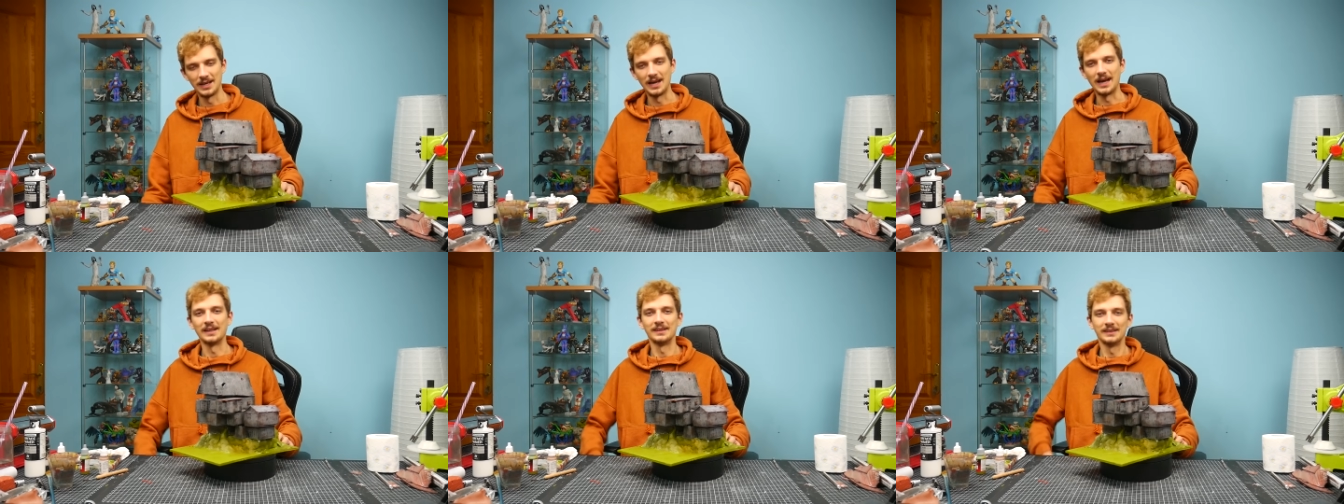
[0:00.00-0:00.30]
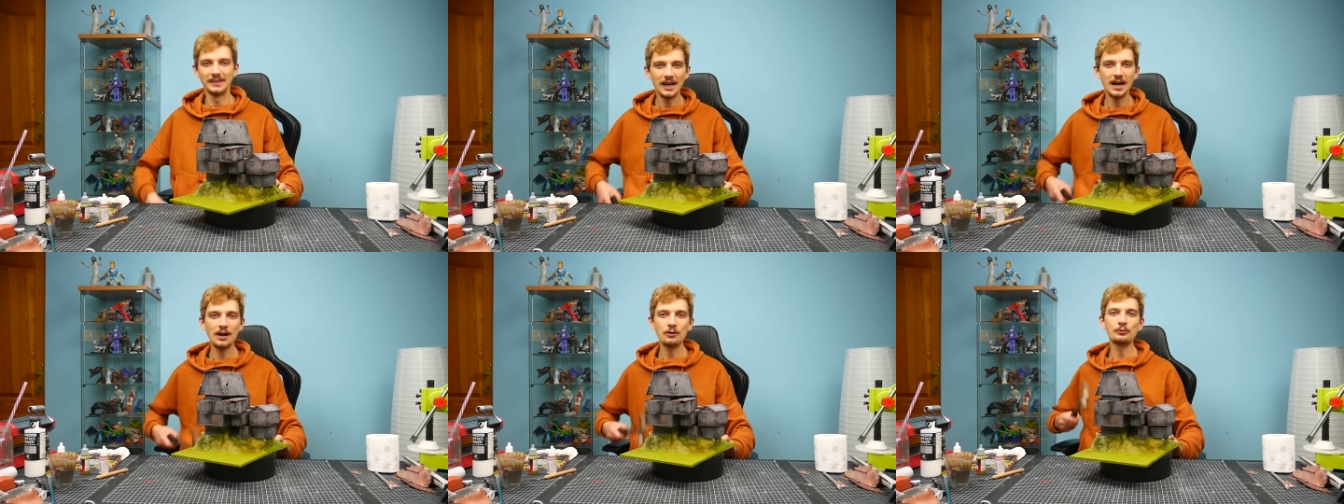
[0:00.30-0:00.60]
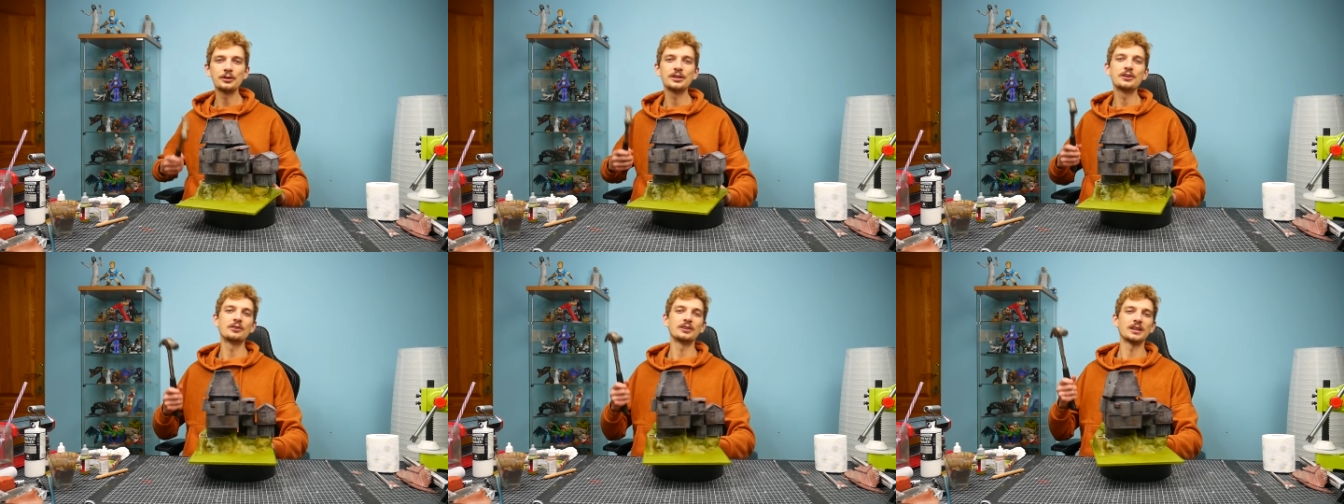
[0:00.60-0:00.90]
And now
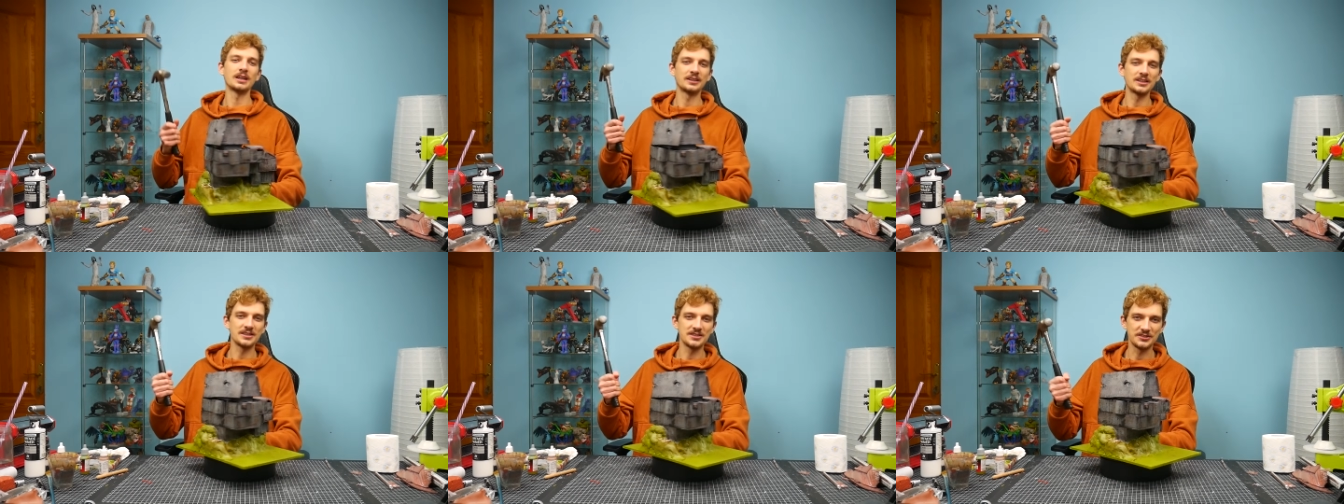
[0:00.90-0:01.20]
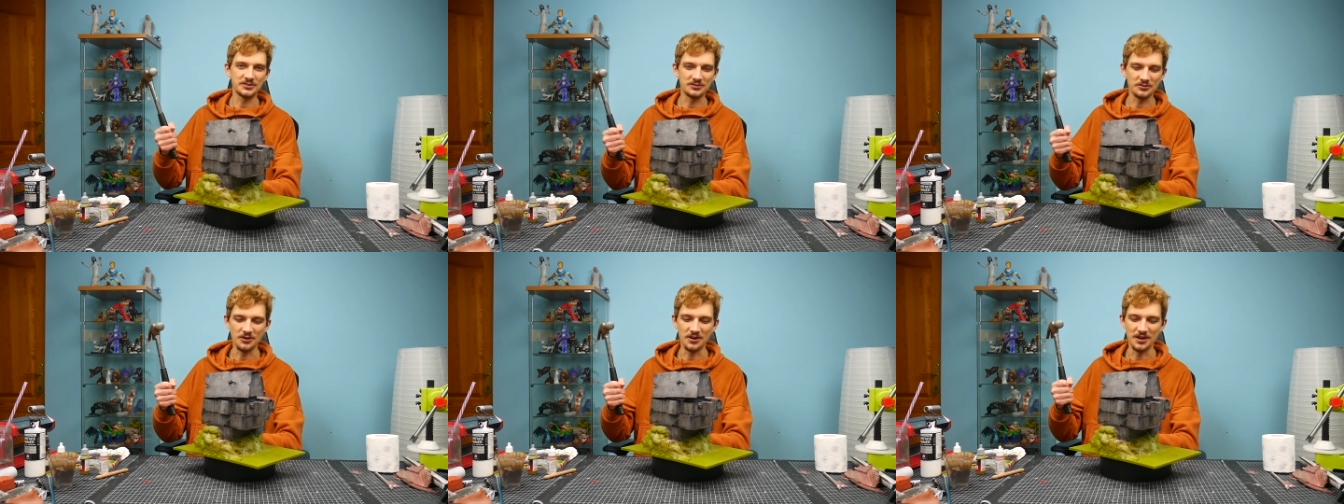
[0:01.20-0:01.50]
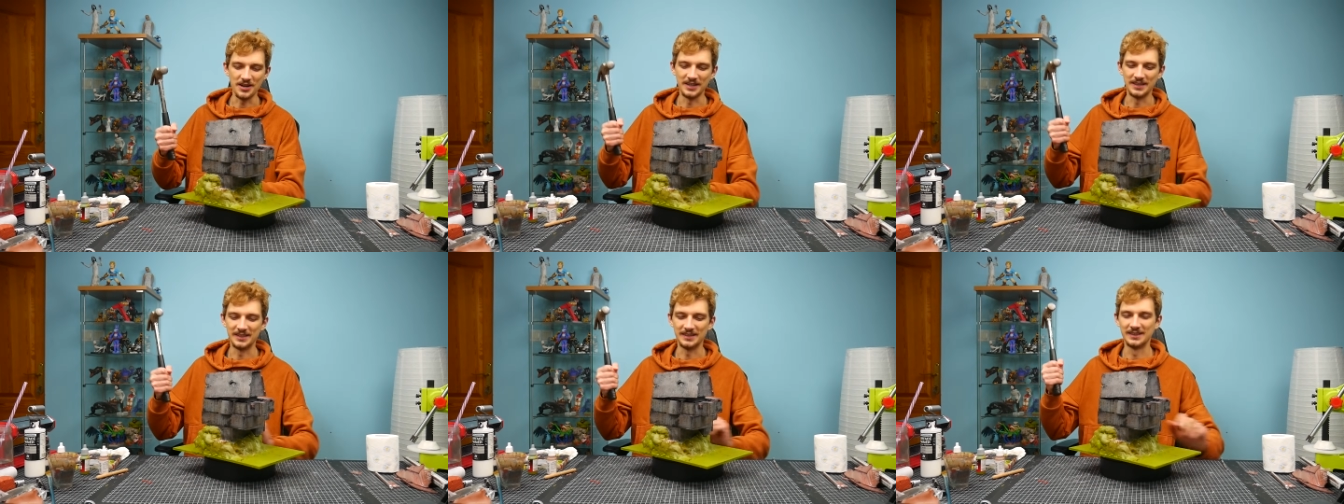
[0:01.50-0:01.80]
we're gonna
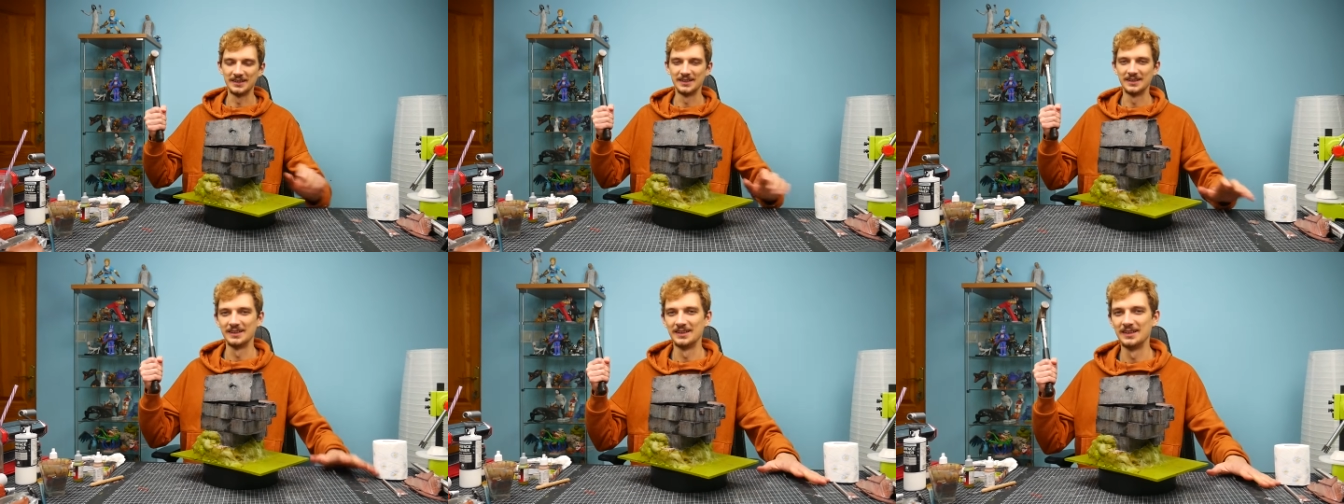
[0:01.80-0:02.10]
destroy it.